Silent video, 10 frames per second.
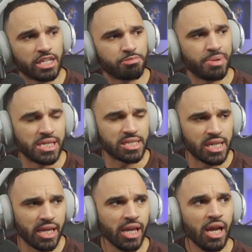as
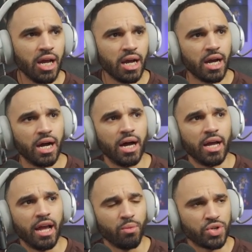PC.
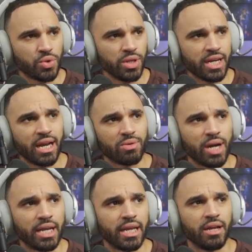What you're looking at
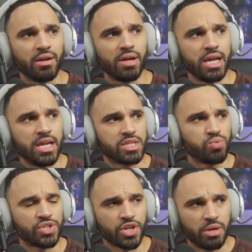right here is
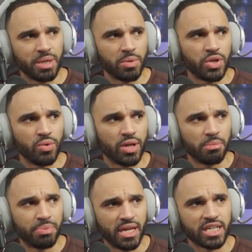what you're going to be able to do on
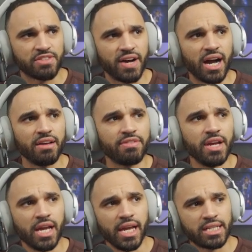the PS5.
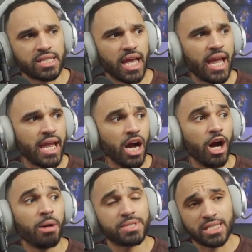It's a
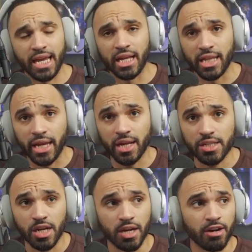upscaling
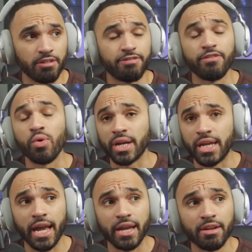of
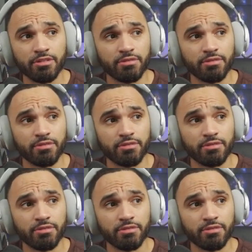4K